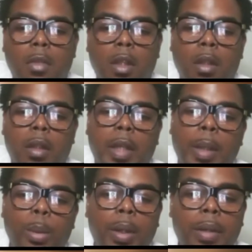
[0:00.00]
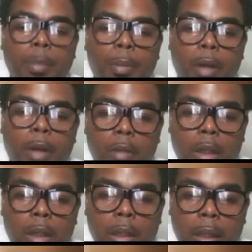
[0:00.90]
Okay, we waiting for brother to
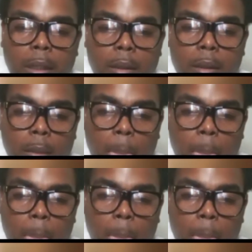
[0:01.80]
reconnect.